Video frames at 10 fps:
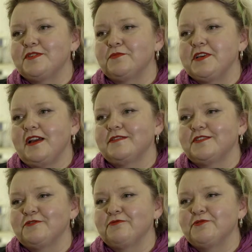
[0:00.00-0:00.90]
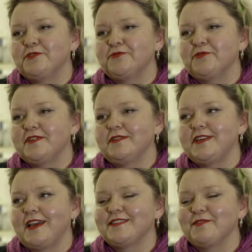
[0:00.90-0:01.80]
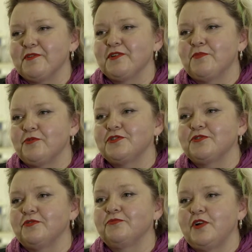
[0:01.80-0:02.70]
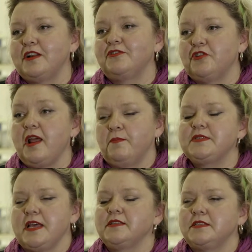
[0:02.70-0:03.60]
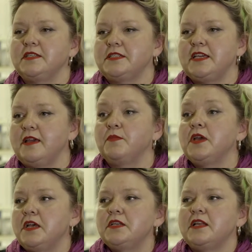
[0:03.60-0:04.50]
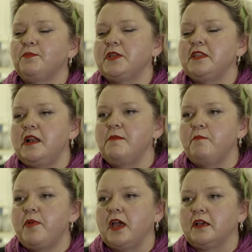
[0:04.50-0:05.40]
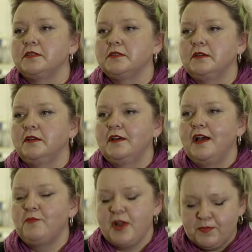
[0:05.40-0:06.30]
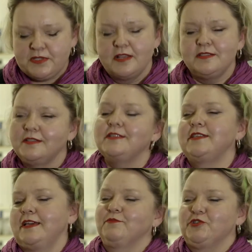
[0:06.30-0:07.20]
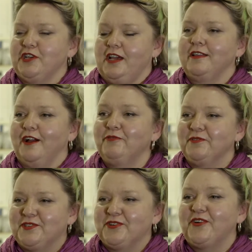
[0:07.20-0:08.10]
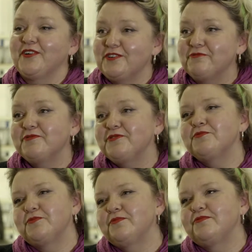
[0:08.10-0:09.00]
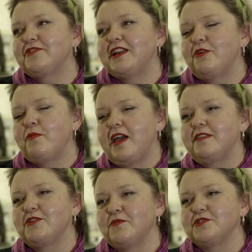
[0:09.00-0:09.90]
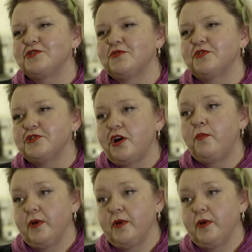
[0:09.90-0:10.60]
somebody asks you to take something aboard, you're going, you're representing the team. It's like being in the Olympics. I'm representing the team today now. So you're really aware that you want to do a good job.